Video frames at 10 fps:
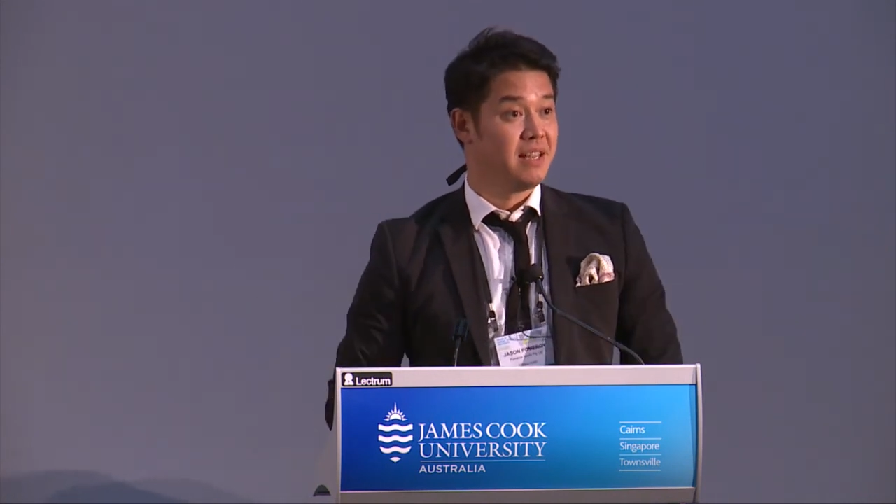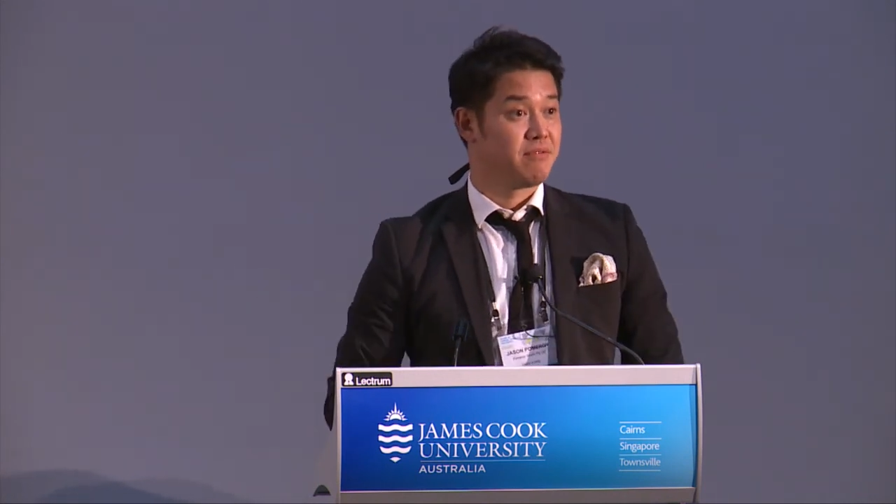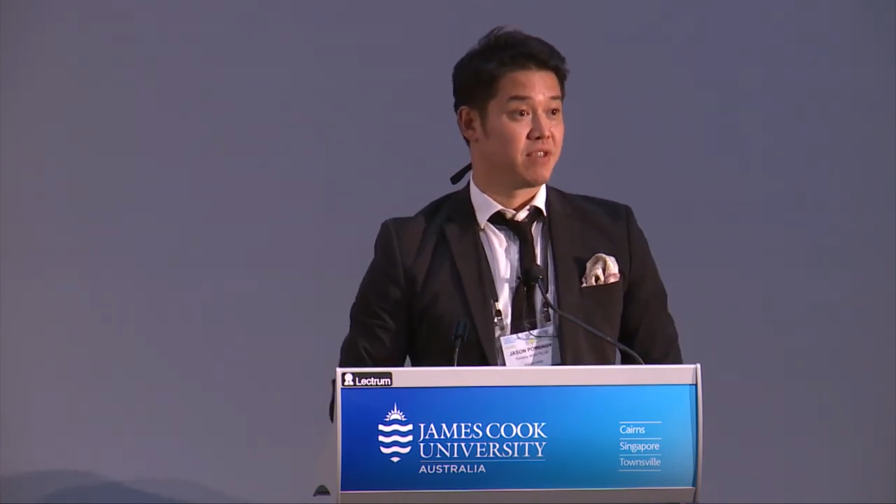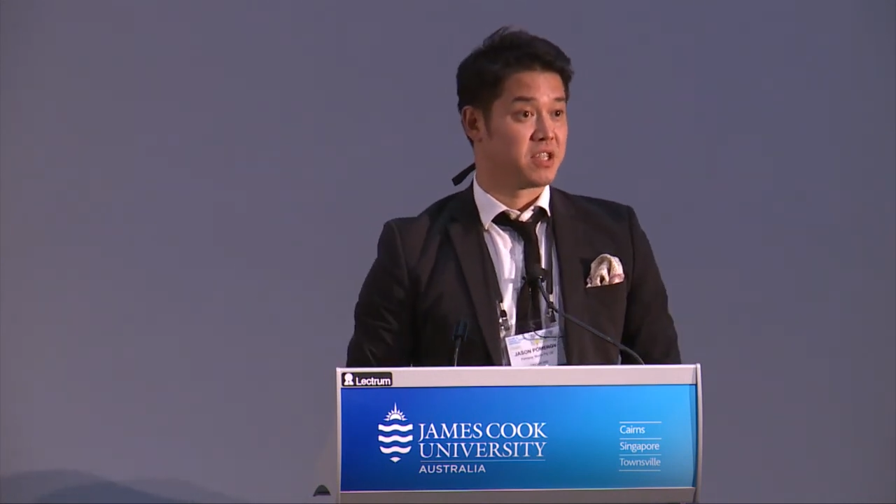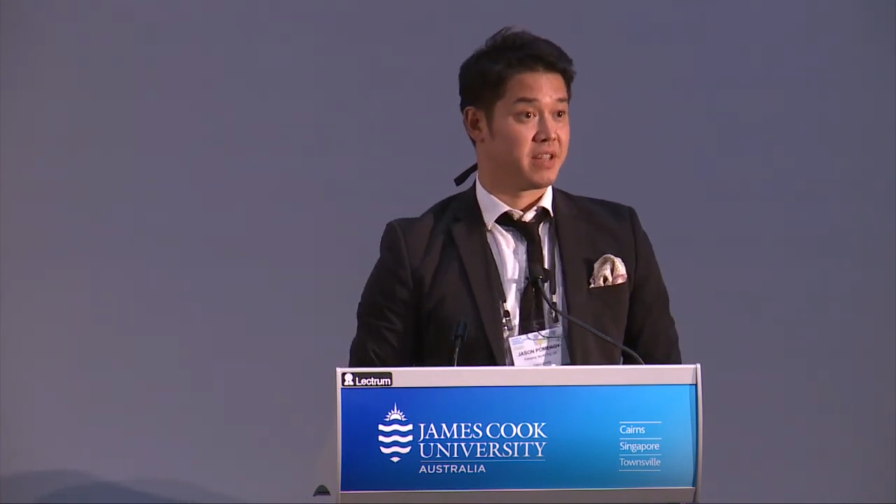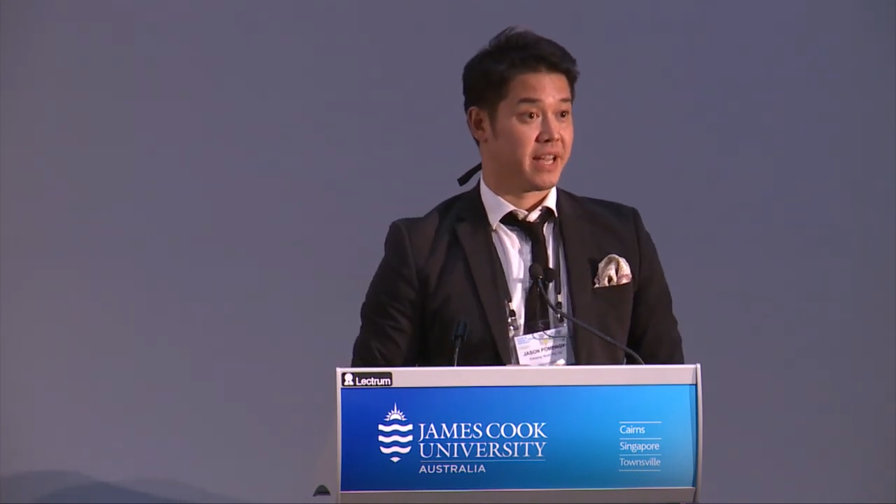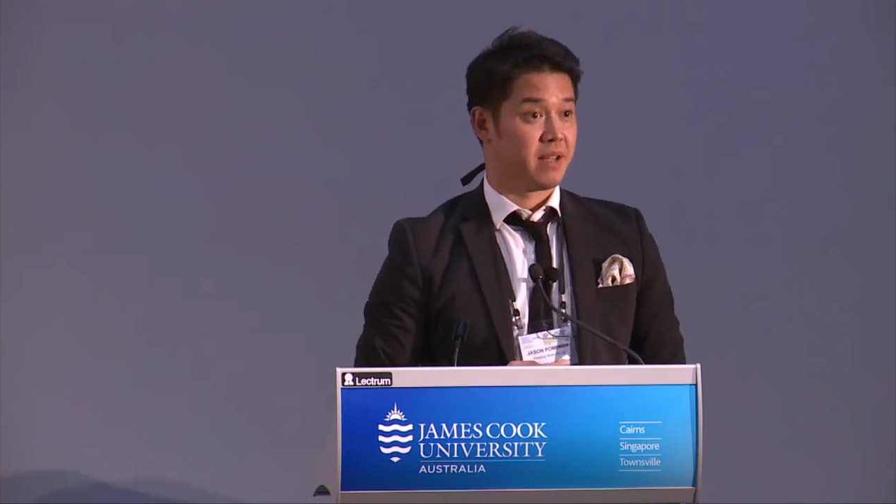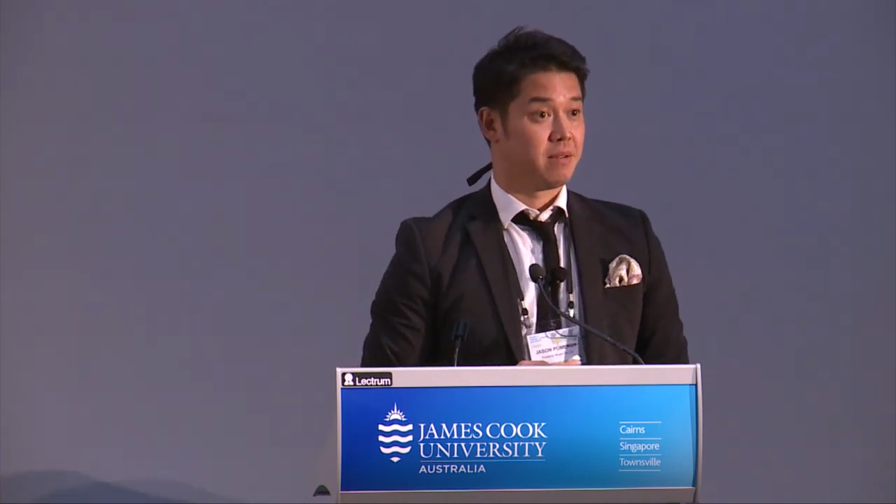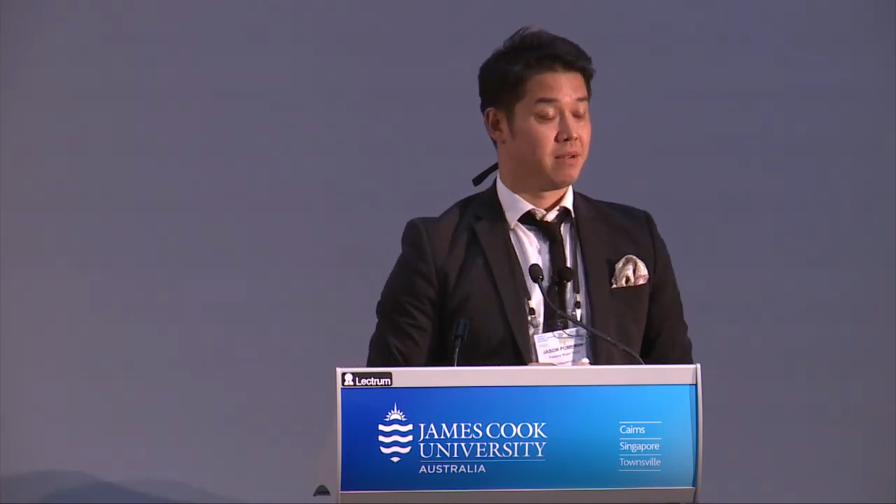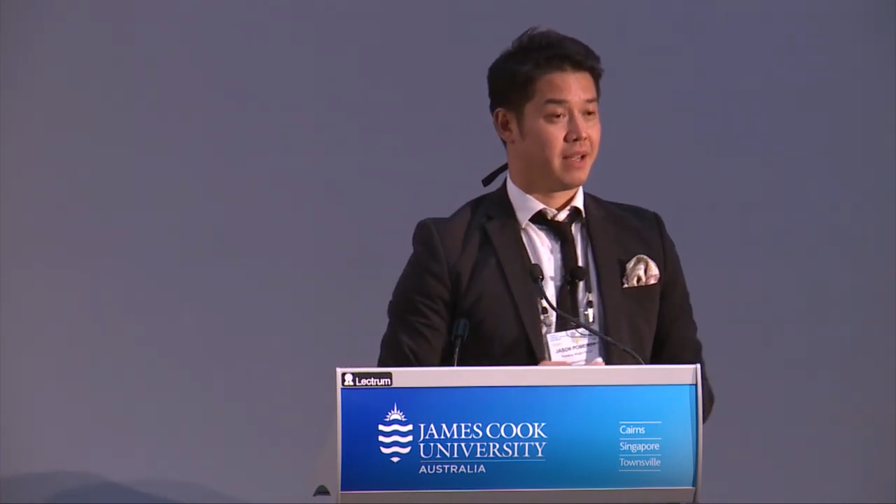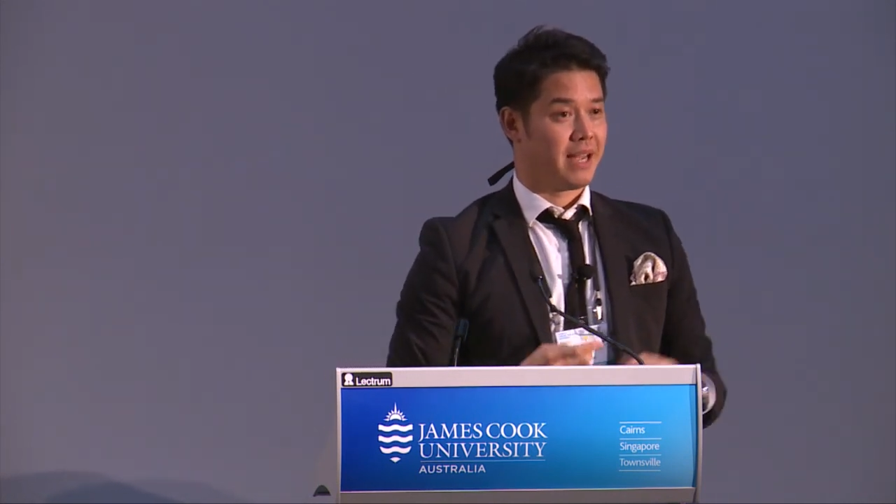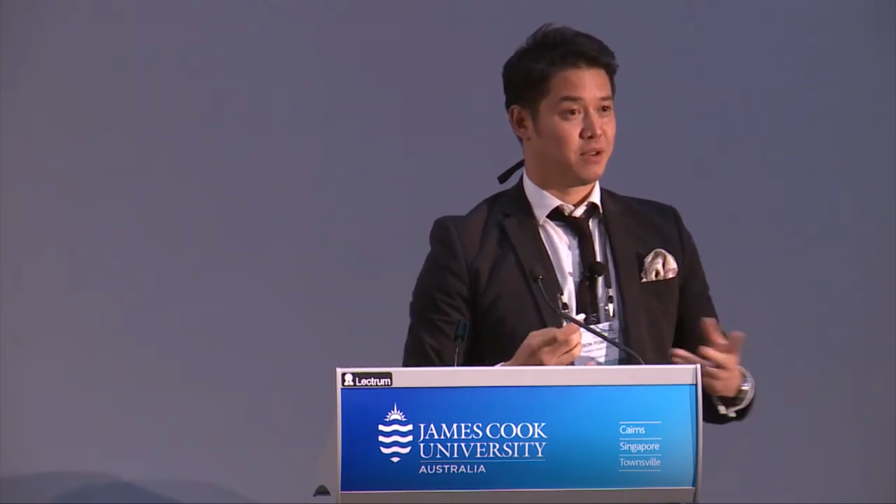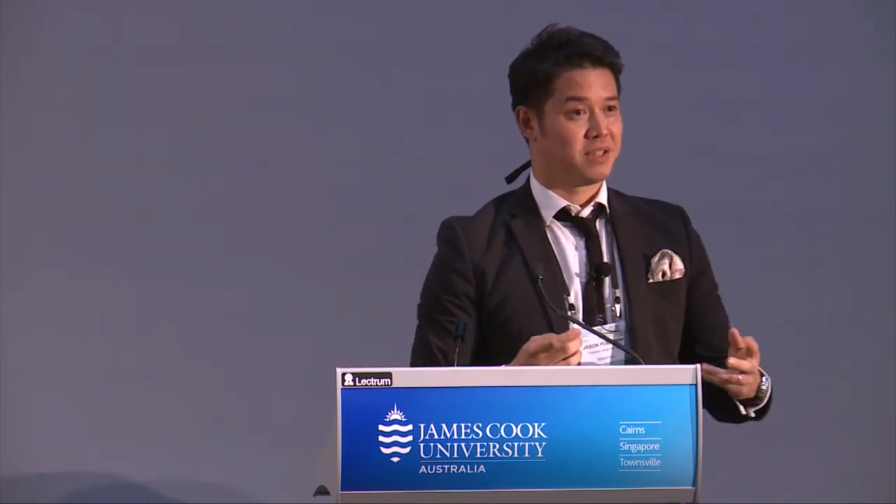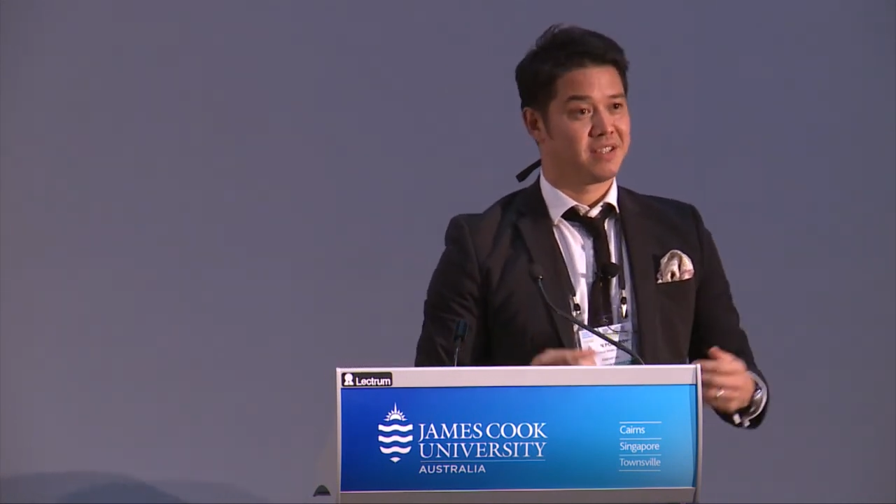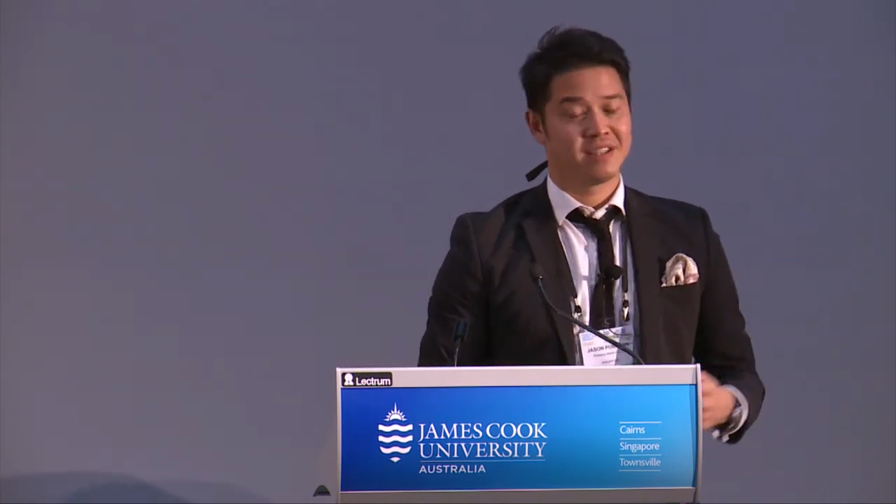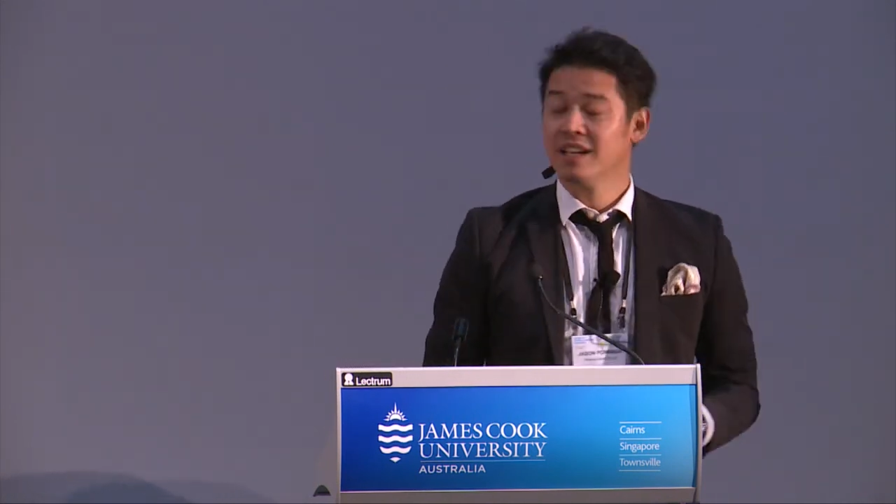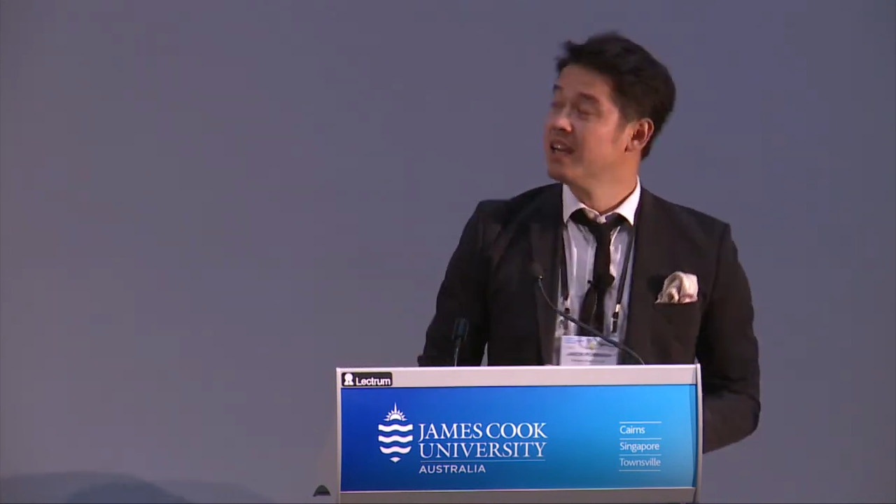in front of their houses